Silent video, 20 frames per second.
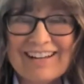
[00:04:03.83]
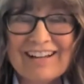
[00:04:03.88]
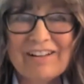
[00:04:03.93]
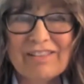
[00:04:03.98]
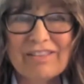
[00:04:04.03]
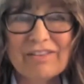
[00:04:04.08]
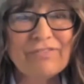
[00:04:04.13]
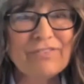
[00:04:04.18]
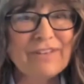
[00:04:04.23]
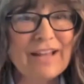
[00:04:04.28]

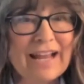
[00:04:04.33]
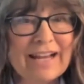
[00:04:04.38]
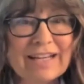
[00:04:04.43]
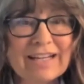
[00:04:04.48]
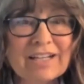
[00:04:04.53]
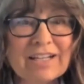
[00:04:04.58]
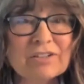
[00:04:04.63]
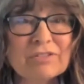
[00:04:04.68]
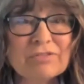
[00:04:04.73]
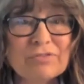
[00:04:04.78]
the Flying
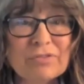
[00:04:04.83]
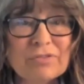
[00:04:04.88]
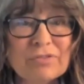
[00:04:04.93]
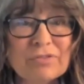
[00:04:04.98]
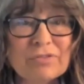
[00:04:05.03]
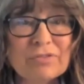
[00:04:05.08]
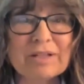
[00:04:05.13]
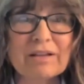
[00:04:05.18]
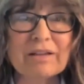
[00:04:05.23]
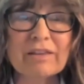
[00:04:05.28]
Eagle
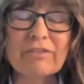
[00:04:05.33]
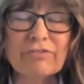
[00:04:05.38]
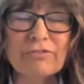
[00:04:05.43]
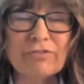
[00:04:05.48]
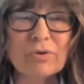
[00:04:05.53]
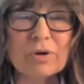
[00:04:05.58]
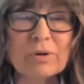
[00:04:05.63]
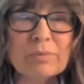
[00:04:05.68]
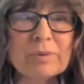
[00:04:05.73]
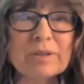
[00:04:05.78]
formula, the
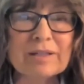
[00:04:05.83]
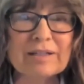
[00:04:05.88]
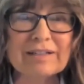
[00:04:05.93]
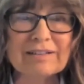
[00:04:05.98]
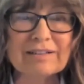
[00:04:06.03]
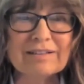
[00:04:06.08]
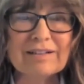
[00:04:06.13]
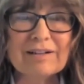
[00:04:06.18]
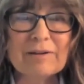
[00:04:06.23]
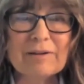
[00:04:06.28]

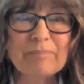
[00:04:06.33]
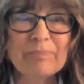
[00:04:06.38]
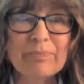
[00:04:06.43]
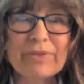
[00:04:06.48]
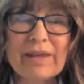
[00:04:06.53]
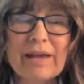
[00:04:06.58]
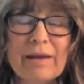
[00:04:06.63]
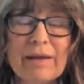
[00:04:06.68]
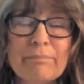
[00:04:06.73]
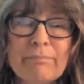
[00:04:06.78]
formula
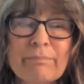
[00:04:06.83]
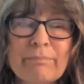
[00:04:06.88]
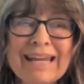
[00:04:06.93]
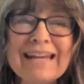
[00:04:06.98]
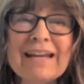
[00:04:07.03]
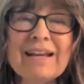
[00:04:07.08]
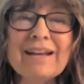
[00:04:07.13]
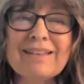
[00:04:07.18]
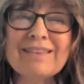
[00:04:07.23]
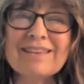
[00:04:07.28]
that
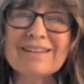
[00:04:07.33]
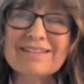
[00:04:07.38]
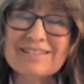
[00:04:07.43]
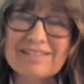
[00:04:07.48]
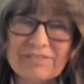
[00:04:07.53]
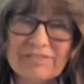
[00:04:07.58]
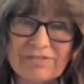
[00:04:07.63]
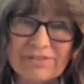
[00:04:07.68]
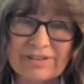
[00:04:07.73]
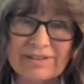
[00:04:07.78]
made the
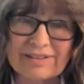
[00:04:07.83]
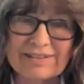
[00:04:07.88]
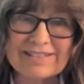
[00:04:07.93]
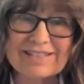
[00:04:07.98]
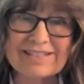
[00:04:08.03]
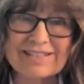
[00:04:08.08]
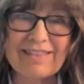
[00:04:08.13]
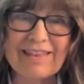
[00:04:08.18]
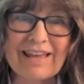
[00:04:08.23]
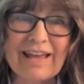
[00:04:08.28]

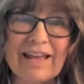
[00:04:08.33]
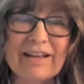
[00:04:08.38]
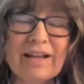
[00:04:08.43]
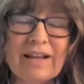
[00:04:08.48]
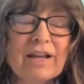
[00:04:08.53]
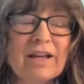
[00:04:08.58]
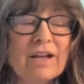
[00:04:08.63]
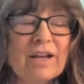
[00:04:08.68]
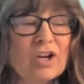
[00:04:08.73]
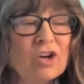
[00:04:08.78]
difference, that
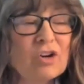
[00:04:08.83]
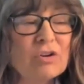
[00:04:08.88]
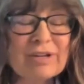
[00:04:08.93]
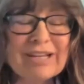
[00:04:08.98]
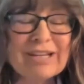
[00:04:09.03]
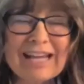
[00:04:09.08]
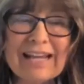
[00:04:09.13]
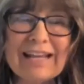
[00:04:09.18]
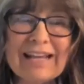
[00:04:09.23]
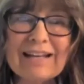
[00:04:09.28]

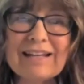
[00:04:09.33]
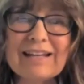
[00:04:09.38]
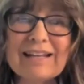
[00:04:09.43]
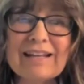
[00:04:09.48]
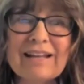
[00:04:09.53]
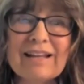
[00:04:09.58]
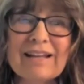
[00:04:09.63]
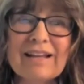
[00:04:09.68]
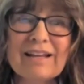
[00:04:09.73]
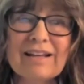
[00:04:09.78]

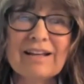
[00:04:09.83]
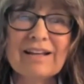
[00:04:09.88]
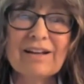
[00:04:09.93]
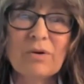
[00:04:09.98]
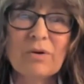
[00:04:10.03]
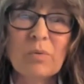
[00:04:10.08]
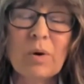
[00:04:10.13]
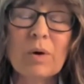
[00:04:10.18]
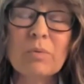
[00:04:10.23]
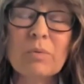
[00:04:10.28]
created
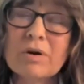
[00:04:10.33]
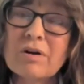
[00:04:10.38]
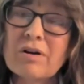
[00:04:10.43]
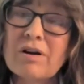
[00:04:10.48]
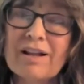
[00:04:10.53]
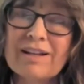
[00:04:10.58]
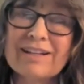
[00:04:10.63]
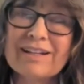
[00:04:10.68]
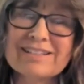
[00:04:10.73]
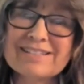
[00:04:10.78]
what we're
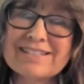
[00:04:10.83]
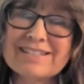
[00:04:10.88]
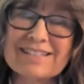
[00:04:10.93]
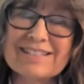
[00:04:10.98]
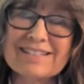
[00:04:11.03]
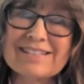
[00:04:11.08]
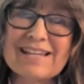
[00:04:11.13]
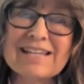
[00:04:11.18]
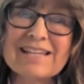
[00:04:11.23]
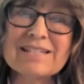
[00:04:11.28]
calling a
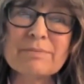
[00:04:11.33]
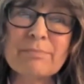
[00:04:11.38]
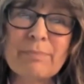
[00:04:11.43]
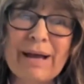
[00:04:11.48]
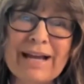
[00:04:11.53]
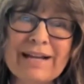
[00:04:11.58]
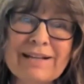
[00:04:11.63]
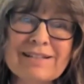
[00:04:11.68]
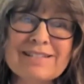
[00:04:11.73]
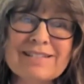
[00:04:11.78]
success
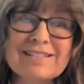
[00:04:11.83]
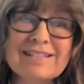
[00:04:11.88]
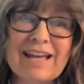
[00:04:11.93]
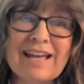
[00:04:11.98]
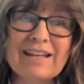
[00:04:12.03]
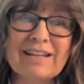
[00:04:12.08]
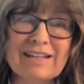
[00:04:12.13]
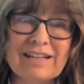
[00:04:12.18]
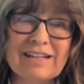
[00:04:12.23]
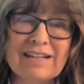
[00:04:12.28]

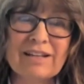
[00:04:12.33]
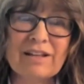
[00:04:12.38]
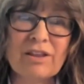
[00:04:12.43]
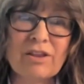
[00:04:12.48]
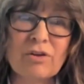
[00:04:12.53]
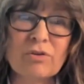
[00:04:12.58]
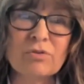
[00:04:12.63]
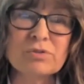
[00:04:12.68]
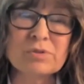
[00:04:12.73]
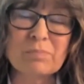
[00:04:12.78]
mindset in
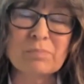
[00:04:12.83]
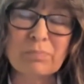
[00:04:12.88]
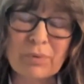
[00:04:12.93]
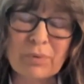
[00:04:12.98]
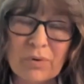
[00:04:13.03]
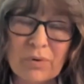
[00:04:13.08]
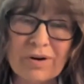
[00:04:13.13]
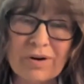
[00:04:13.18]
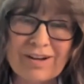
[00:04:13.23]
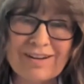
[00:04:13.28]
those
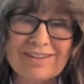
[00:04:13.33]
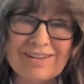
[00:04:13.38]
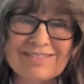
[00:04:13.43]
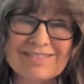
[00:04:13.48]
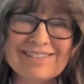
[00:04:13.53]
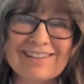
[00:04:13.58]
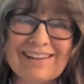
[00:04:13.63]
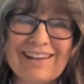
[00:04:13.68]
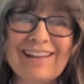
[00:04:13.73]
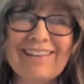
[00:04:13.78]

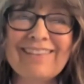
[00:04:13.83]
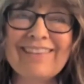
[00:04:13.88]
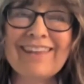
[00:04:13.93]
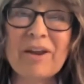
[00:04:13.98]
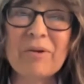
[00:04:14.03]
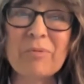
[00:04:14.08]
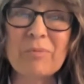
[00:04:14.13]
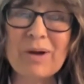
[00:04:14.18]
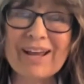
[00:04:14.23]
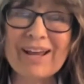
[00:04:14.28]
boys, and
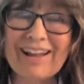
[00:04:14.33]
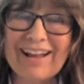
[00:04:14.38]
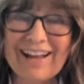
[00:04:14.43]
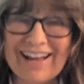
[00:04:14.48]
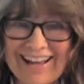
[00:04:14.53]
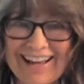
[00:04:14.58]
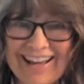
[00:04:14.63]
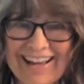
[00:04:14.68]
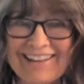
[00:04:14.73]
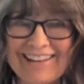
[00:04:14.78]
then went
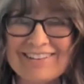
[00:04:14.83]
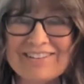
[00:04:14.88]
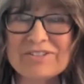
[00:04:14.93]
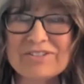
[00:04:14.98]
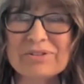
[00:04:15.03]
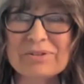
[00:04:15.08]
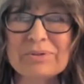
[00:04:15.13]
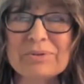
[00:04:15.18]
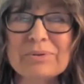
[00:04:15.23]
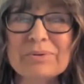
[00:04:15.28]
on
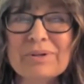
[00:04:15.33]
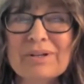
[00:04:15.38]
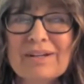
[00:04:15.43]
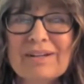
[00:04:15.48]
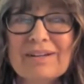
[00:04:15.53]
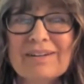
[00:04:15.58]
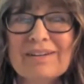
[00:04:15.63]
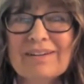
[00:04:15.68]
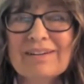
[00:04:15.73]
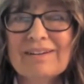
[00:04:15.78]
to
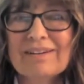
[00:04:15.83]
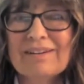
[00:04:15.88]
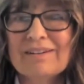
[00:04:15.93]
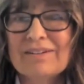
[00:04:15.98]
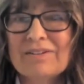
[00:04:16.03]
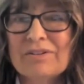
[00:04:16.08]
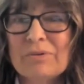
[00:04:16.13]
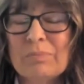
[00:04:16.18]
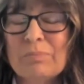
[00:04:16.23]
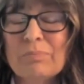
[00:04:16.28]

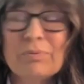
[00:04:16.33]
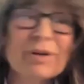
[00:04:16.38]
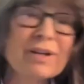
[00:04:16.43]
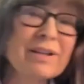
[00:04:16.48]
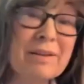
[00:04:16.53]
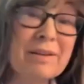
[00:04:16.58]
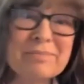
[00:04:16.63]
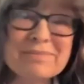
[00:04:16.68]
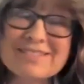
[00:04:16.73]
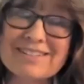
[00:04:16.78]

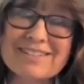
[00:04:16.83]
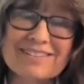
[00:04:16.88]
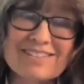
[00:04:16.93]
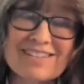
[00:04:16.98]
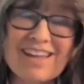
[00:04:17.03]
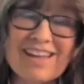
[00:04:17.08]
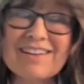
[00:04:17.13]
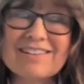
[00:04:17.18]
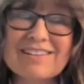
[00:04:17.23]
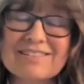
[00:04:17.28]
bring them
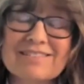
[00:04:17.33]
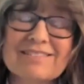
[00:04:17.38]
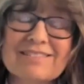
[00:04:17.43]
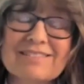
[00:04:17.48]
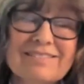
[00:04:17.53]
success.